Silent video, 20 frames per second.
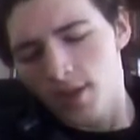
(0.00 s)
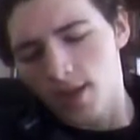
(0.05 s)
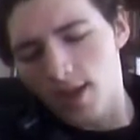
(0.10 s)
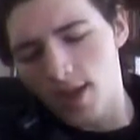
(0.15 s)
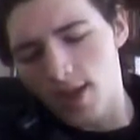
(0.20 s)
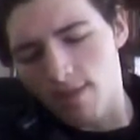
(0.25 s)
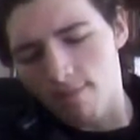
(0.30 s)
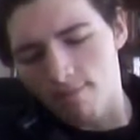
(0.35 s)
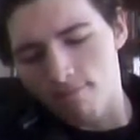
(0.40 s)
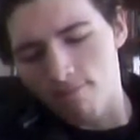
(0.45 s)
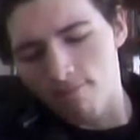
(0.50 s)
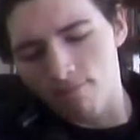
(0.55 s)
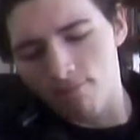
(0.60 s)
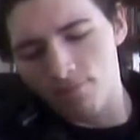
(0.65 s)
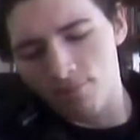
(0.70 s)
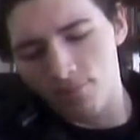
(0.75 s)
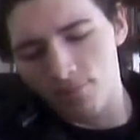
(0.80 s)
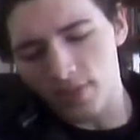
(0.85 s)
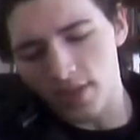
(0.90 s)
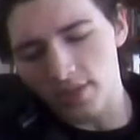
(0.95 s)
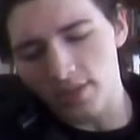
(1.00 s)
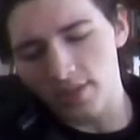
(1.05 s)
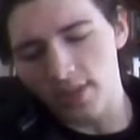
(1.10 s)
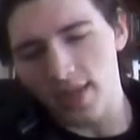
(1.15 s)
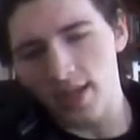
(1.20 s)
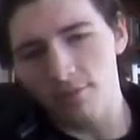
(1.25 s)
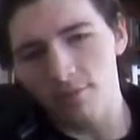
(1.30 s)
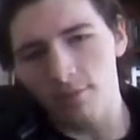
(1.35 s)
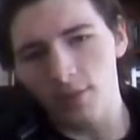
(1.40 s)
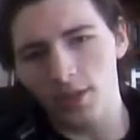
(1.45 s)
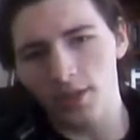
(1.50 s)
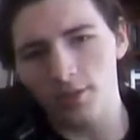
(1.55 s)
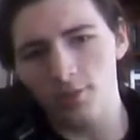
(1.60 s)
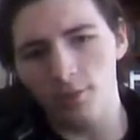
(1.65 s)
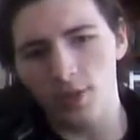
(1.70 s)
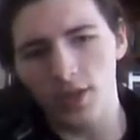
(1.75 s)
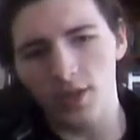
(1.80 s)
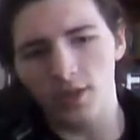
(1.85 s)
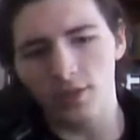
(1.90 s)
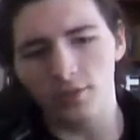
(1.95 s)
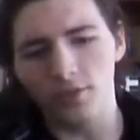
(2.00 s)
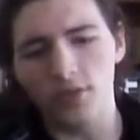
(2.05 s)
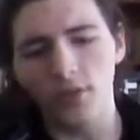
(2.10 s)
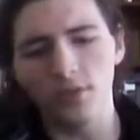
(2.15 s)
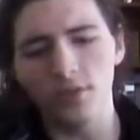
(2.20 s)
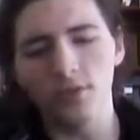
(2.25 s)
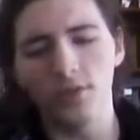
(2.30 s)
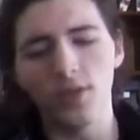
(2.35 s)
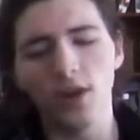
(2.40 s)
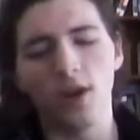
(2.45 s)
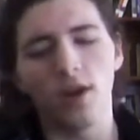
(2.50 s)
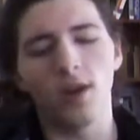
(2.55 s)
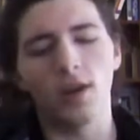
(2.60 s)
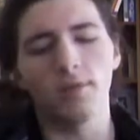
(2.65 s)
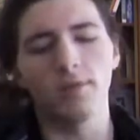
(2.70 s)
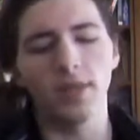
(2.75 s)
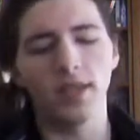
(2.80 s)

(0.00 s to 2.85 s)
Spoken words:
They didn't really want to go too dark